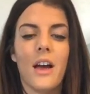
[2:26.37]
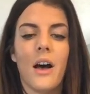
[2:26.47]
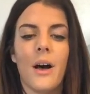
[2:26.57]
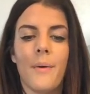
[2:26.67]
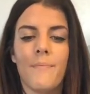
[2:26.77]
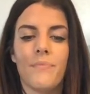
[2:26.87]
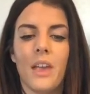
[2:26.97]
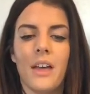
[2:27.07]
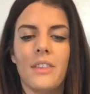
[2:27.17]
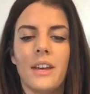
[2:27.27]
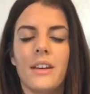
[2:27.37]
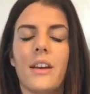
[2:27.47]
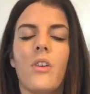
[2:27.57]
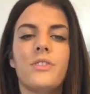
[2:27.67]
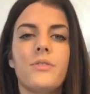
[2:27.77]
and then it
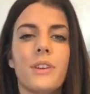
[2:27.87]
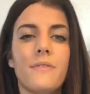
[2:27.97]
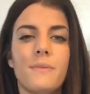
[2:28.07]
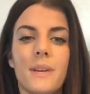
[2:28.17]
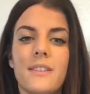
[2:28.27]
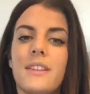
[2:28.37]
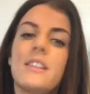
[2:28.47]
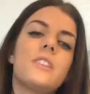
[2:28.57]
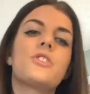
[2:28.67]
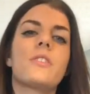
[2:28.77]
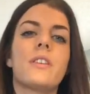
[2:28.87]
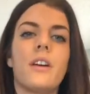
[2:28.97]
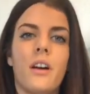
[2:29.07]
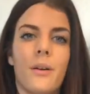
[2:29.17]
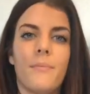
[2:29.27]
also gives me as a teacher
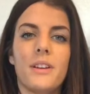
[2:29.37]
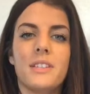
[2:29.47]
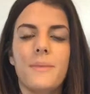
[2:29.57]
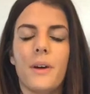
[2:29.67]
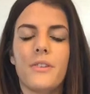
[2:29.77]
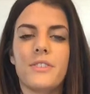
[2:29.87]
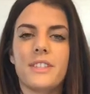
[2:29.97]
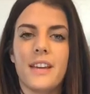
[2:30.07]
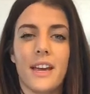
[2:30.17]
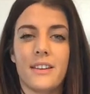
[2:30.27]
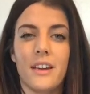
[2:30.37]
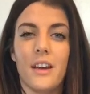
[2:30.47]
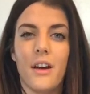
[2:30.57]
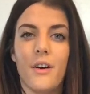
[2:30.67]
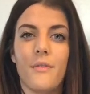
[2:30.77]
a deep understanding
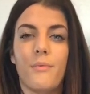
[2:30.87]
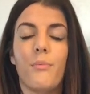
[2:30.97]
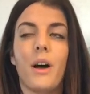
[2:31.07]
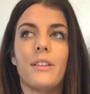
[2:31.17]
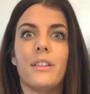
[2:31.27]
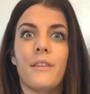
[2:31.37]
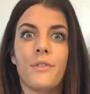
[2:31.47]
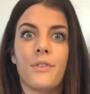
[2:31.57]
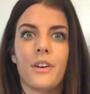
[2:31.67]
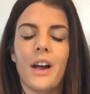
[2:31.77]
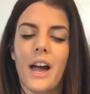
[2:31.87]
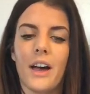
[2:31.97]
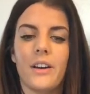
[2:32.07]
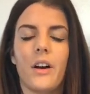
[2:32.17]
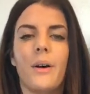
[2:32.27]
of what level they're
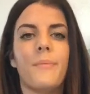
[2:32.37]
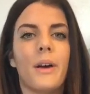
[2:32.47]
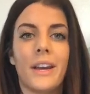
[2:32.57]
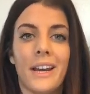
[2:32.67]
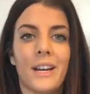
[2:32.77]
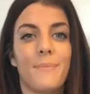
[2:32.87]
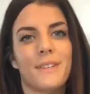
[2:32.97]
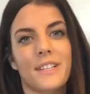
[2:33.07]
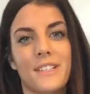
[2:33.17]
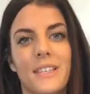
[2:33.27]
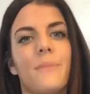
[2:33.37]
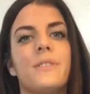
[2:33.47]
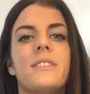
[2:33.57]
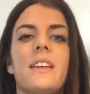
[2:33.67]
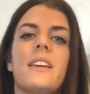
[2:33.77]
at and any
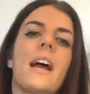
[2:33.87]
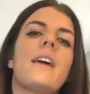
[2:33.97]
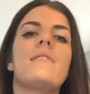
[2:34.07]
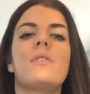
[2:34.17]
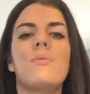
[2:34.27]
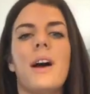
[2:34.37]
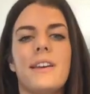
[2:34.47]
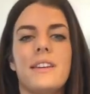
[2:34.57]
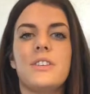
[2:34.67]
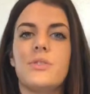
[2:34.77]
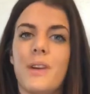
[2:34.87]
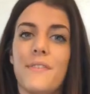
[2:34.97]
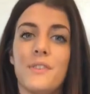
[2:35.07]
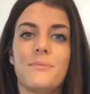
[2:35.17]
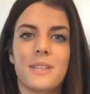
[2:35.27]
misconceptions that they have and why they do
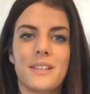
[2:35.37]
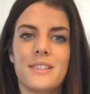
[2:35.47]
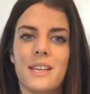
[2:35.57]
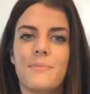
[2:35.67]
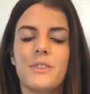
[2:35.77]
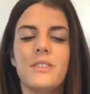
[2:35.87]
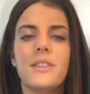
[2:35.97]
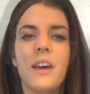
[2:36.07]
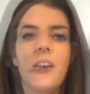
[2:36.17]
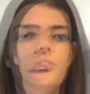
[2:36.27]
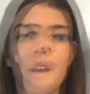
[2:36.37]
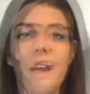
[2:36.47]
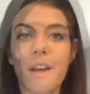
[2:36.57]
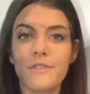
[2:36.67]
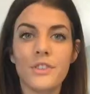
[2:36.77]
have those misconceptions.
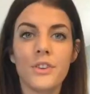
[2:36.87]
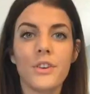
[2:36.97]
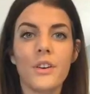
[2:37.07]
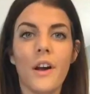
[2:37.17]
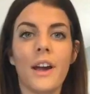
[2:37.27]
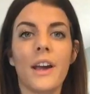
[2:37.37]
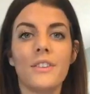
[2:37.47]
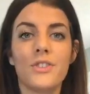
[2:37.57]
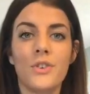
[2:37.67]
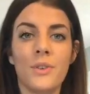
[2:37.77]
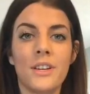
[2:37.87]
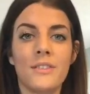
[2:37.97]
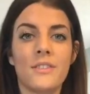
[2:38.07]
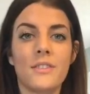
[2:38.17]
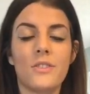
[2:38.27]
After I had
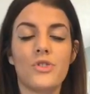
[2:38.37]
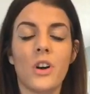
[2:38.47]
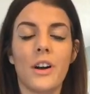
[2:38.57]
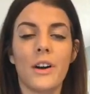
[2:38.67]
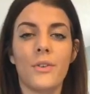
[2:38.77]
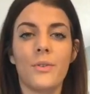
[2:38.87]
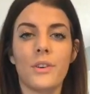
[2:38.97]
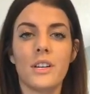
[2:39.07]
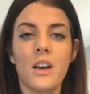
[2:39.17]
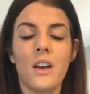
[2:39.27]
students draw out